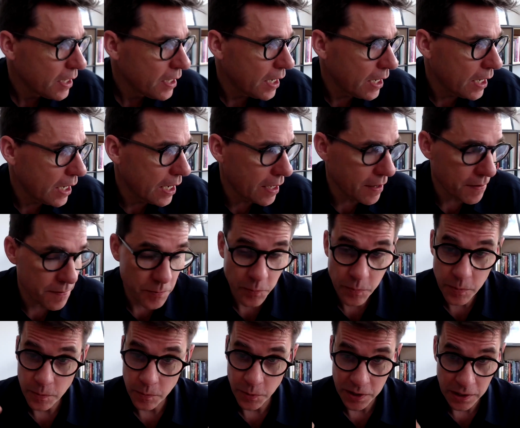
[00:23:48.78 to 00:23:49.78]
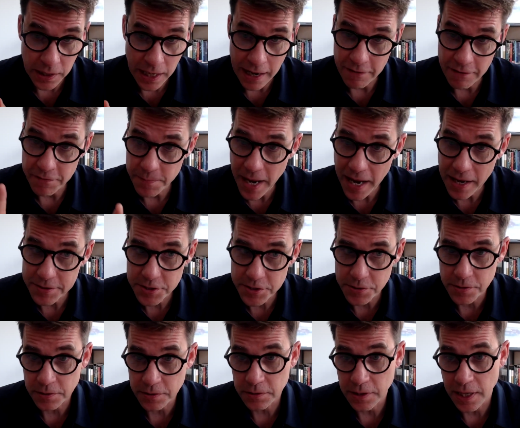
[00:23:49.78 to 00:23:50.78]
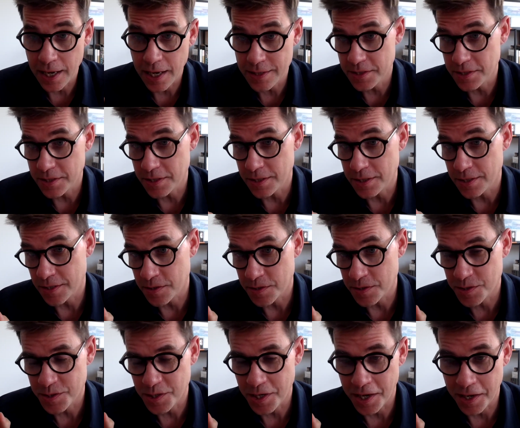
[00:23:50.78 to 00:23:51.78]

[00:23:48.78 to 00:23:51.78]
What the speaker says: We'll have master classes.